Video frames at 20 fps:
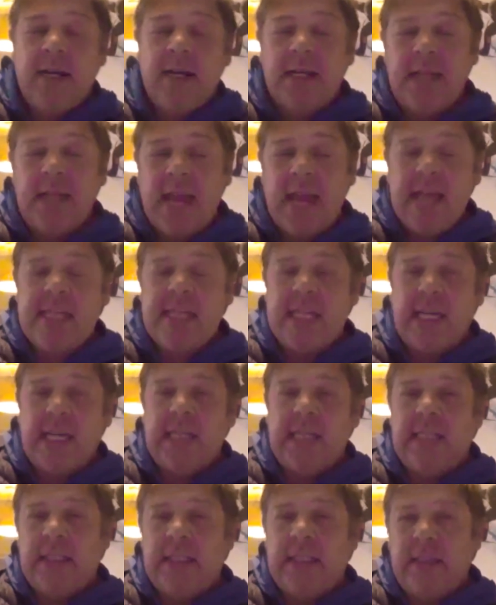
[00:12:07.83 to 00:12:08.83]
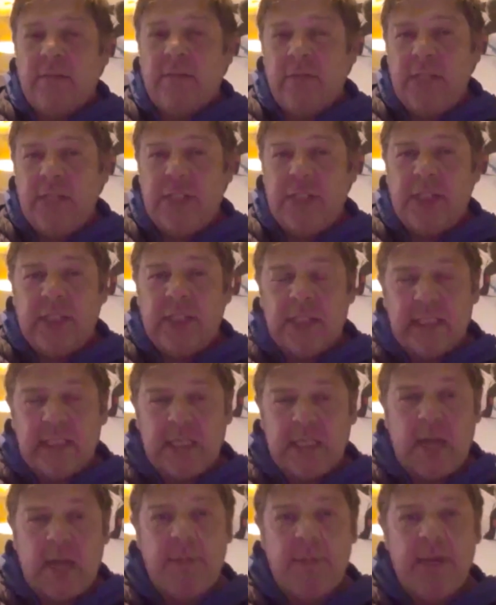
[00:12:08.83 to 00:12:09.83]
They think that reaching the
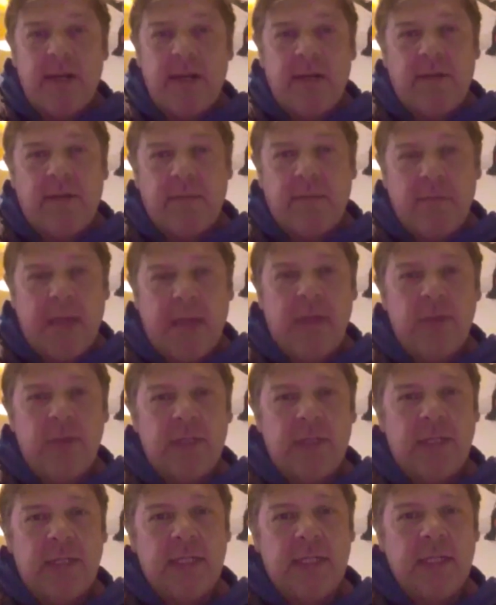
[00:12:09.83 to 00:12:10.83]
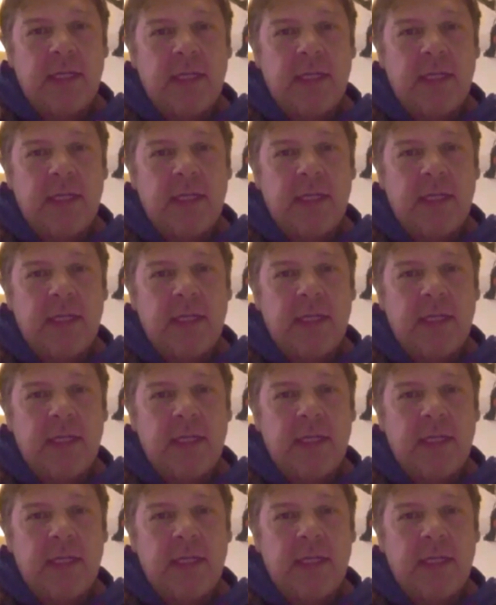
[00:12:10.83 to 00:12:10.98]
summit of a mountain,